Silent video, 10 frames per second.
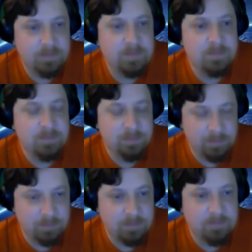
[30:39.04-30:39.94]

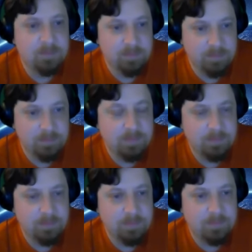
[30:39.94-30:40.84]

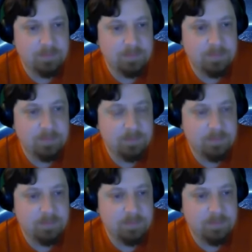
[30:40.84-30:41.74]

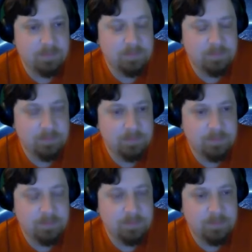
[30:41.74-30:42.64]
(not speaking)